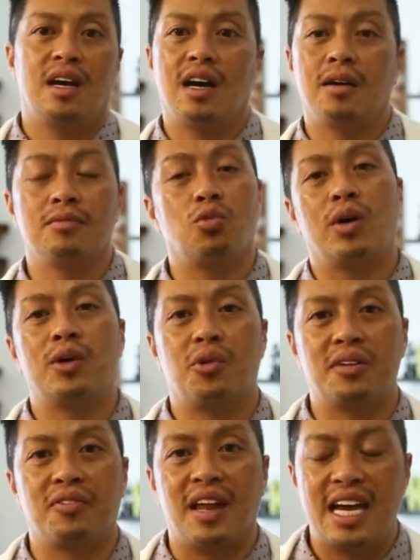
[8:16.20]
um, one
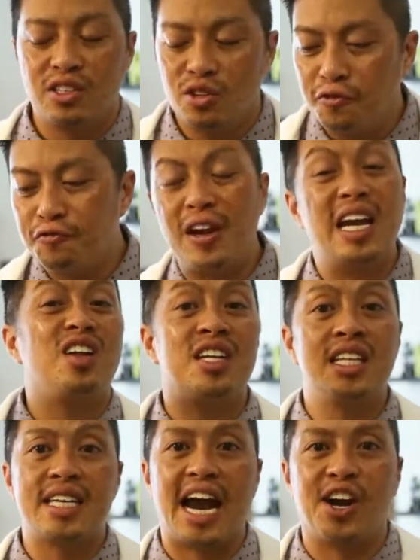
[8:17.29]
red flag, you fail the
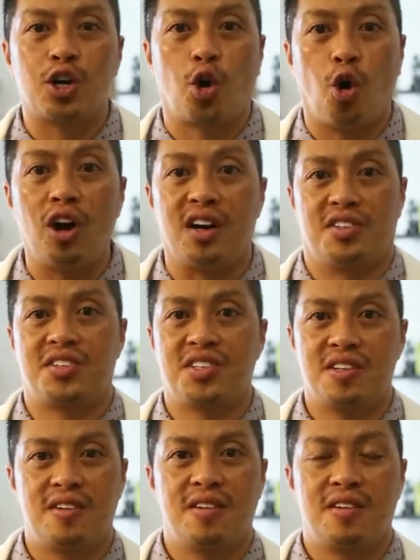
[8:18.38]
entire course.